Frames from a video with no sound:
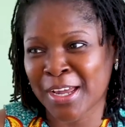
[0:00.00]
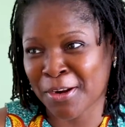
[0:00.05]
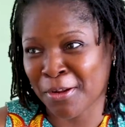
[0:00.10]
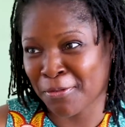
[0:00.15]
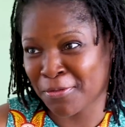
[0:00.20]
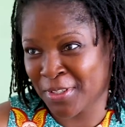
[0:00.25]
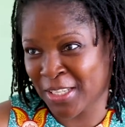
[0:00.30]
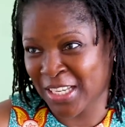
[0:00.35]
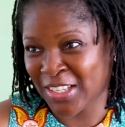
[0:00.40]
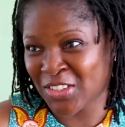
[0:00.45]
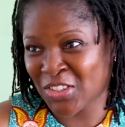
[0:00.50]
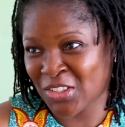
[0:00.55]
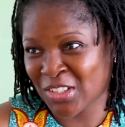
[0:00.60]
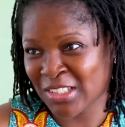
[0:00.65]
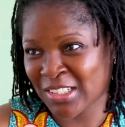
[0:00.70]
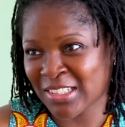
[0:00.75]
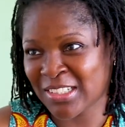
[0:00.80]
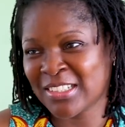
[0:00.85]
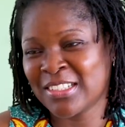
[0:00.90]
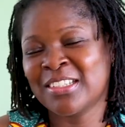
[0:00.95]
kind of
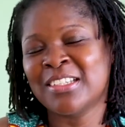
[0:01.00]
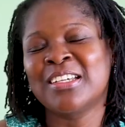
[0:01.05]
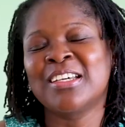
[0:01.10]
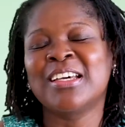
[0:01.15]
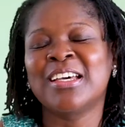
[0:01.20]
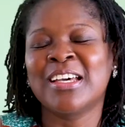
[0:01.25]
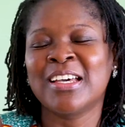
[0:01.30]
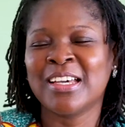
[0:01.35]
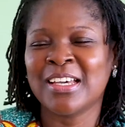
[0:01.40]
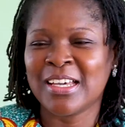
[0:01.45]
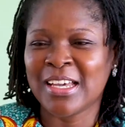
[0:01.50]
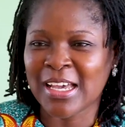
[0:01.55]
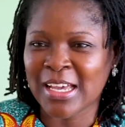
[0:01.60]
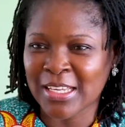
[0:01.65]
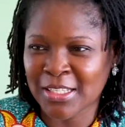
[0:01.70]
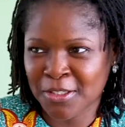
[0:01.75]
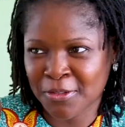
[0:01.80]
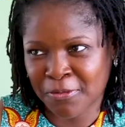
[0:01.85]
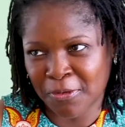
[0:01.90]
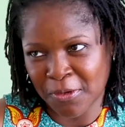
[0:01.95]
texture.
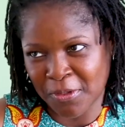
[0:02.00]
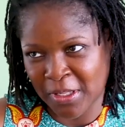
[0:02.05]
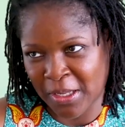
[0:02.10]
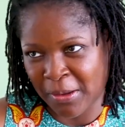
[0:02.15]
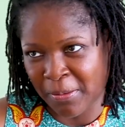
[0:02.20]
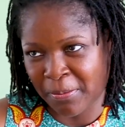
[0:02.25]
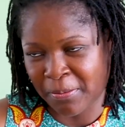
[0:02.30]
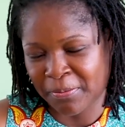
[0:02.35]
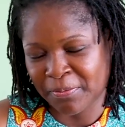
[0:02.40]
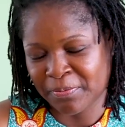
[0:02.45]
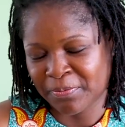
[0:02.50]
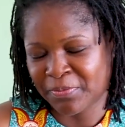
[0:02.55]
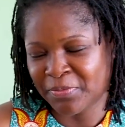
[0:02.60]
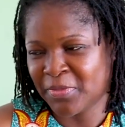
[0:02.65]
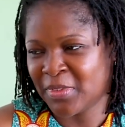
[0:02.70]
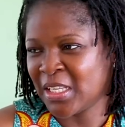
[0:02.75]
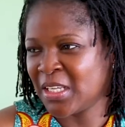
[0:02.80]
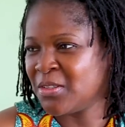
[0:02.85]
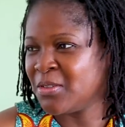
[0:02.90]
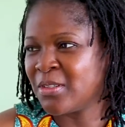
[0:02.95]
It's for them.
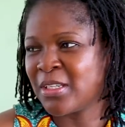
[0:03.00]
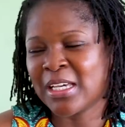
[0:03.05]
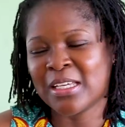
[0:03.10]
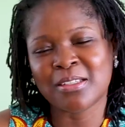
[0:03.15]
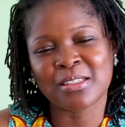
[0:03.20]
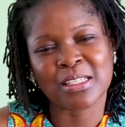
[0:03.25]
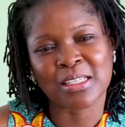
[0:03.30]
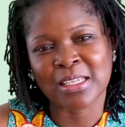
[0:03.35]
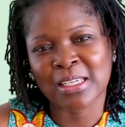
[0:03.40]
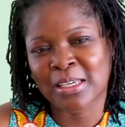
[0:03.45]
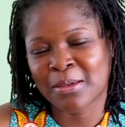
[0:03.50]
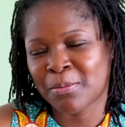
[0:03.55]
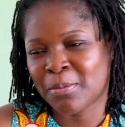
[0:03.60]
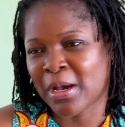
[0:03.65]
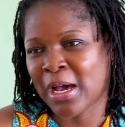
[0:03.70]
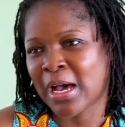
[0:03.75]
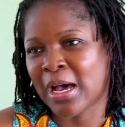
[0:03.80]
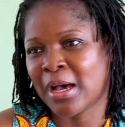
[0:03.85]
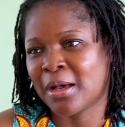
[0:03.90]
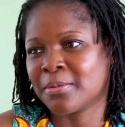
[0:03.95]
Then you get the
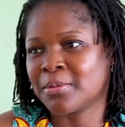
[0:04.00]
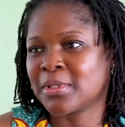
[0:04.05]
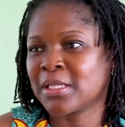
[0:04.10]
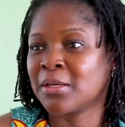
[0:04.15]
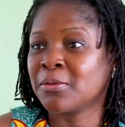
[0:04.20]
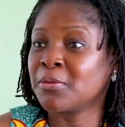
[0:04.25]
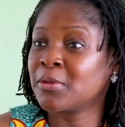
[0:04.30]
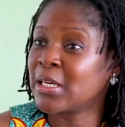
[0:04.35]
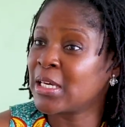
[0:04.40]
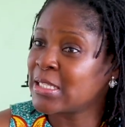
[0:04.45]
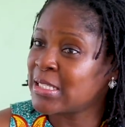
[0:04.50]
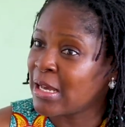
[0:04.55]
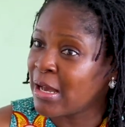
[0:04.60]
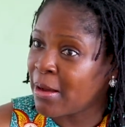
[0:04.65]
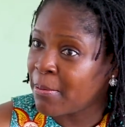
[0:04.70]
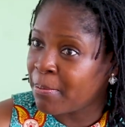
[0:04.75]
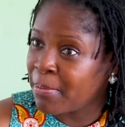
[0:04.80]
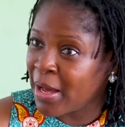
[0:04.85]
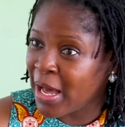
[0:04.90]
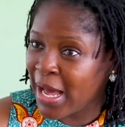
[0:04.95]
kebab and you get
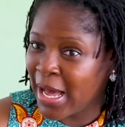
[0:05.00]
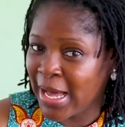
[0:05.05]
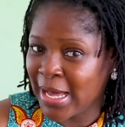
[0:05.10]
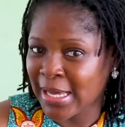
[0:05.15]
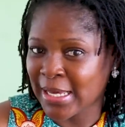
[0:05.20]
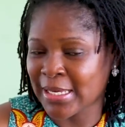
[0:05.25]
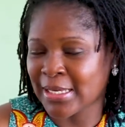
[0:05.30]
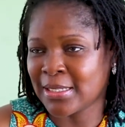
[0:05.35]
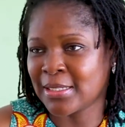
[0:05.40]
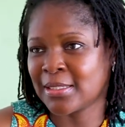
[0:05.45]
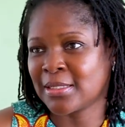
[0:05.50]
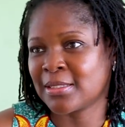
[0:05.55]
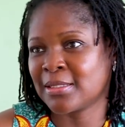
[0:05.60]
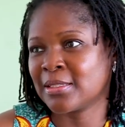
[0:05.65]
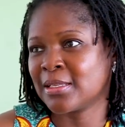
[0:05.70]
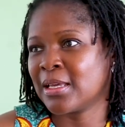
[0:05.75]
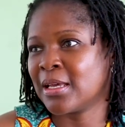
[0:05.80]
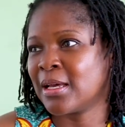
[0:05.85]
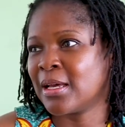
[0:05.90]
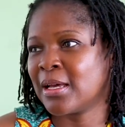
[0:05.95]
our
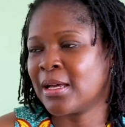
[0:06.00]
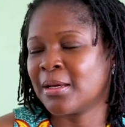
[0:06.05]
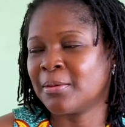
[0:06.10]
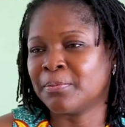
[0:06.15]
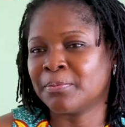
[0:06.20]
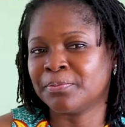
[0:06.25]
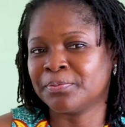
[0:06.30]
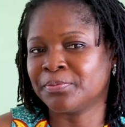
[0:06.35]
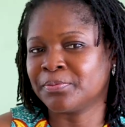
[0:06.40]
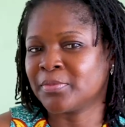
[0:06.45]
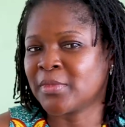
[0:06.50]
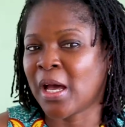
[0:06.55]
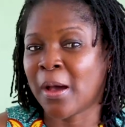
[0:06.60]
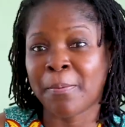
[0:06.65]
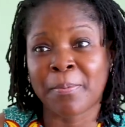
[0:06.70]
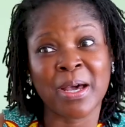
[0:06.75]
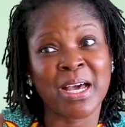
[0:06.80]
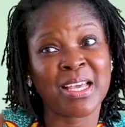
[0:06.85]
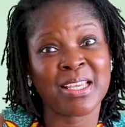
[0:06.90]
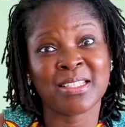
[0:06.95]
pies. Um,
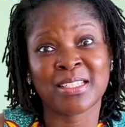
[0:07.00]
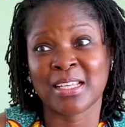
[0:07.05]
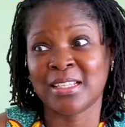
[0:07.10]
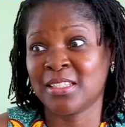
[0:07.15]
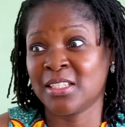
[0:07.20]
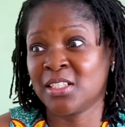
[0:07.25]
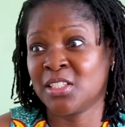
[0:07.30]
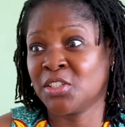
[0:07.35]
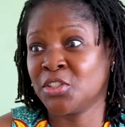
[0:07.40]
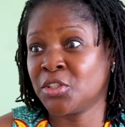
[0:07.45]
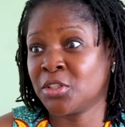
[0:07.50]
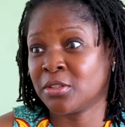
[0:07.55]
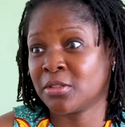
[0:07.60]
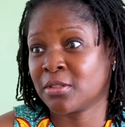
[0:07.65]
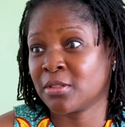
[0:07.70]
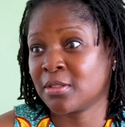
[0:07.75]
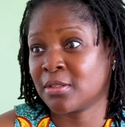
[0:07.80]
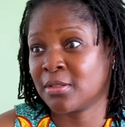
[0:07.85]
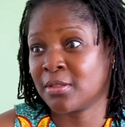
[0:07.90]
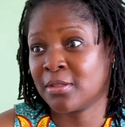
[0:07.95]
our pies are
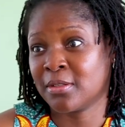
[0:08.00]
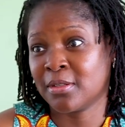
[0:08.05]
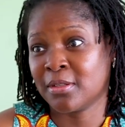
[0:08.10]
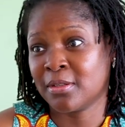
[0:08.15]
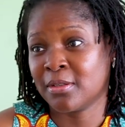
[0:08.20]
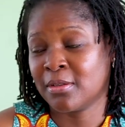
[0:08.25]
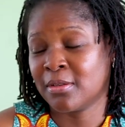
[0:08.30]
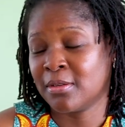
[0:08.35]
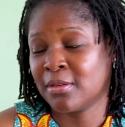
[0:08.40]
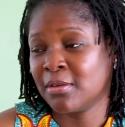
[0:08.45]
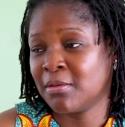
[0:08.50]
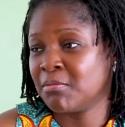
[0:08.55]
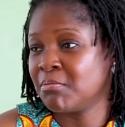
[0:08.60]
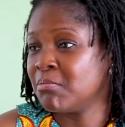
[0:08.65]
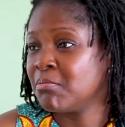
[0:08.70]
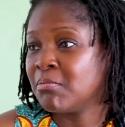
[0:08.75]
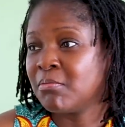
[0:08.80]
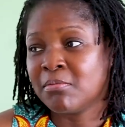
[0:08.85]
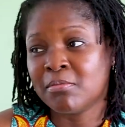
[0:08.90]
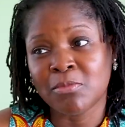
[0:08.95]
delicious.
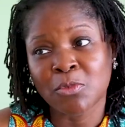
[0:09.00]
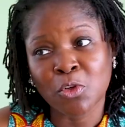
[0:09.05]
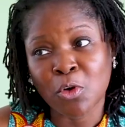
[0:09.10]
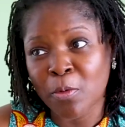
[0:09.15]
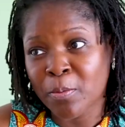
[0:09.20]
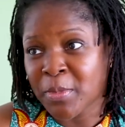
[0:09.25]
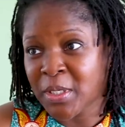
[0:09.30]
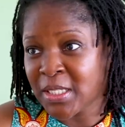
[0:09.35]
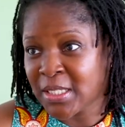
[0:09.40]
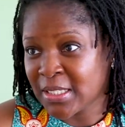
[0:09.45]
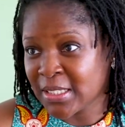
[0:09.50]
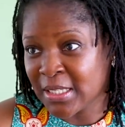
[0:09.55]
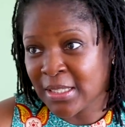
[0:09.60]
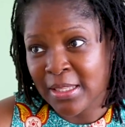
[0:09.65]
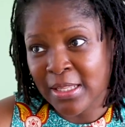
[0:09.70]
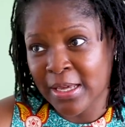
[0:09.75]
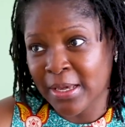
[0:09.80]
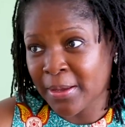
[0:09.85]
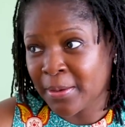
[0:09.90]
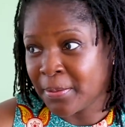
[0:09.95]
No meat
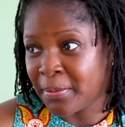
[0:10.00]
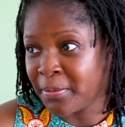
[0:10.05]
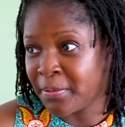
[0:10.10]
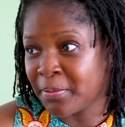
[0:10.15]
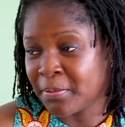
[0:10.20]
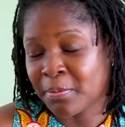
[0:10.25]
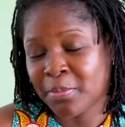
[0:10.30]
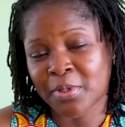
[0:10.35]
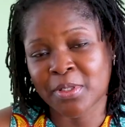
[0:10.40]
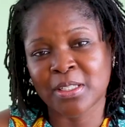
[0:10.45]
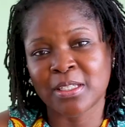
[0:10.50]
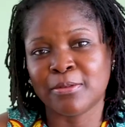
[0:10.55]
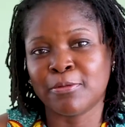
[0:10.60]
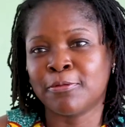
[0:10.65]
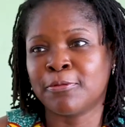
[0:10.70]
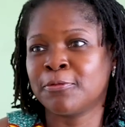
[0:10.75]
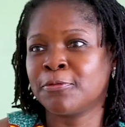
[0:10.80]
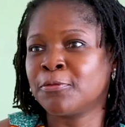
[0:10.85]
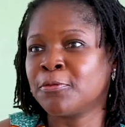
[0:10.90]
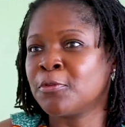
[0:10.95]
in them, but they're
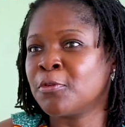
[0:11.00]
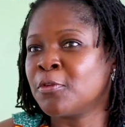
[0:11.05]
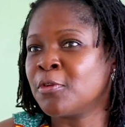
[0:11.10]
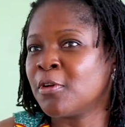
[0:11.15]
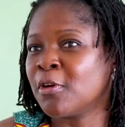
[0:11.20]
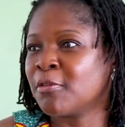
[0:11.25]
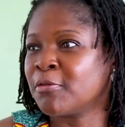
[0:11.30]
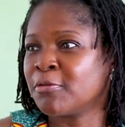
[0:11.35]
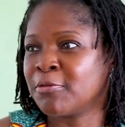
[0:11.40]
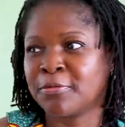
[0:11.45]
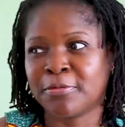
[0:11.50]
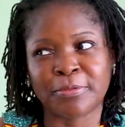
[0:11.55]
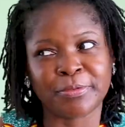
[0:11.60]
full of